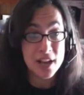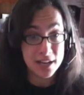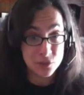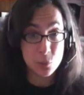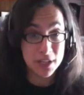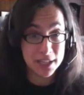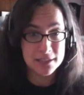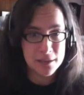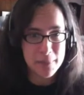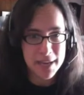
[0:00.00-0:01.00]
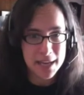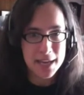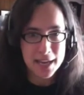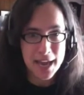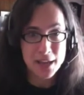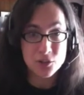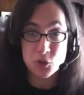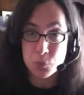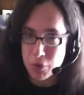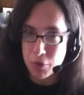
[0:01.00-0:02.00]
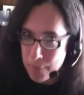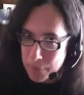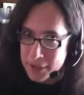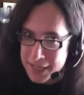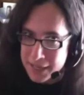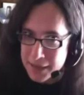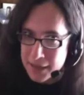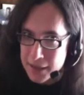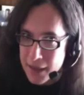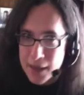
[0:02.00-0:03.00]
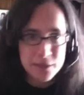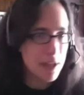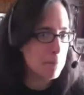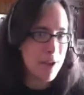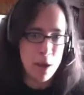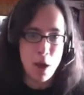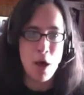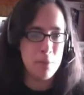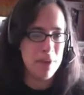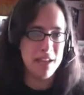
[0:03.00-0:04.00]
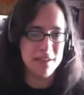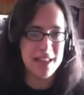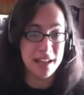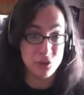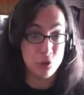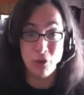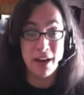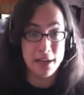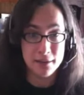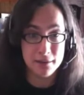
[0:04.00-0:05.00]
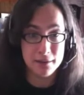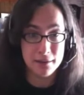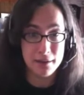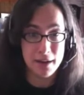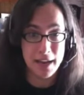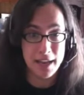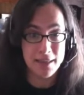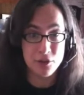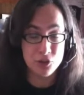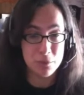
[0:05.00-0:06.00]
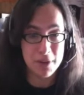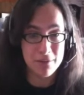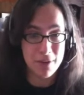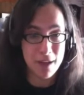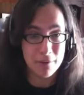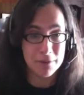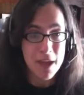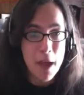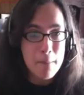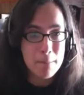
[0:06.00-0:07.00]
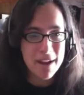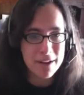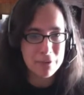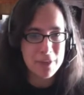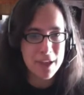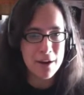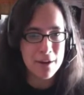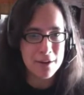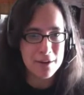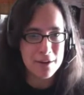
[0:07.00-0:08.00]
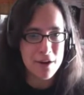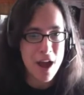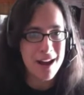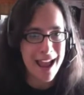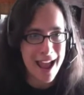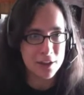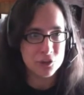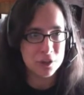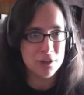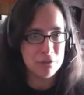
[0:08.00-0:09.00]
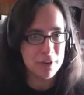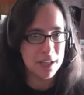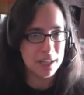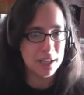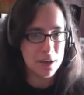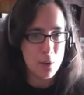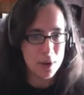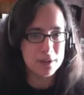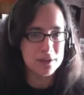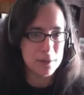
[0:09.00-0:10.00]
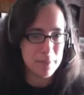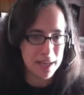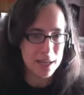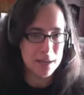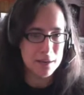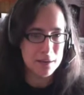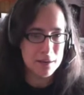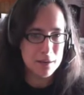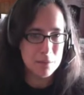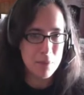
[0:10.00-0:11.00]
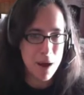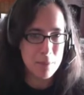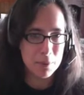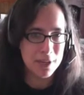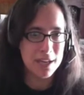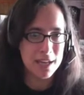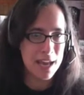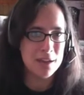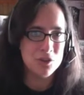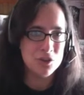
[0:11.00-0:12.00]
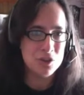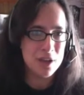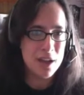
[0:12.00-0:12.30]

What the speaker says: and is willing to be engaged properly, then by all means, that's great, and they should be involved. But if they're not actually really going to be properly engaged,